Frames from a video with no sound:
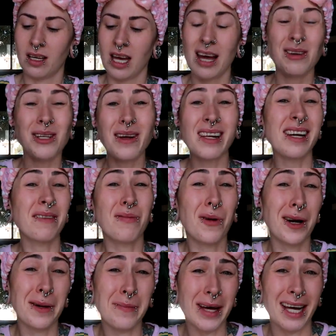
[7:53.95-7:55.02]
it was only like
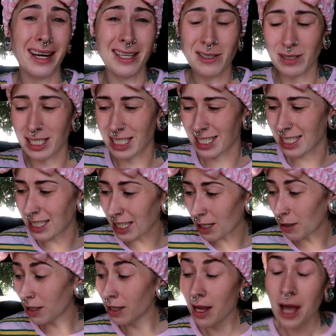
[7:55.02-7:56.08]
40 bucks, which is a
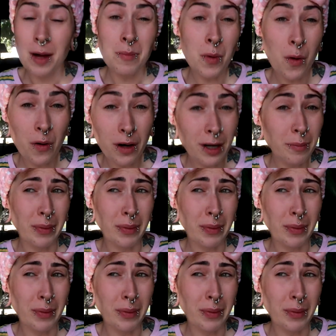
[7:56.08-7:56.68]
little more,